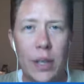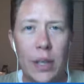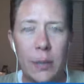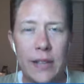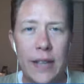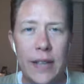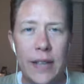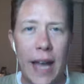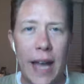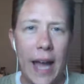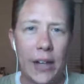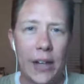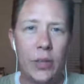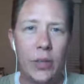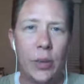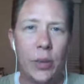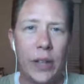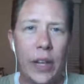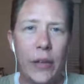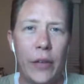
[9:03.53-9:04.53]
dashed
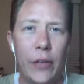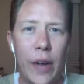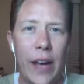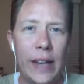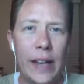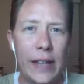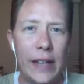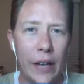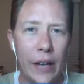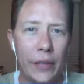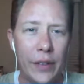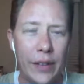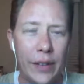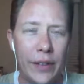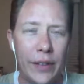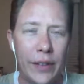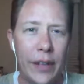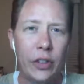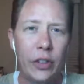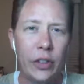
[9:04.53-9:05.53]
when they find out that it's
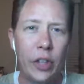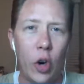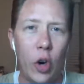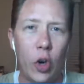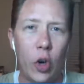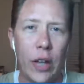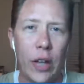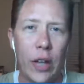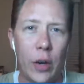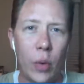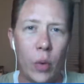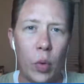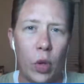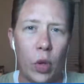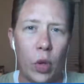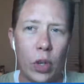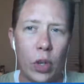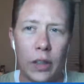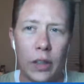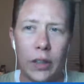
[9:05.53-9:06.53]
actually a whole lot of
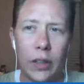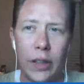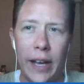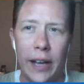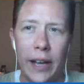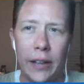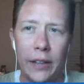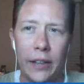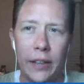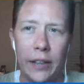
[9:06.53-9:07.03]
work and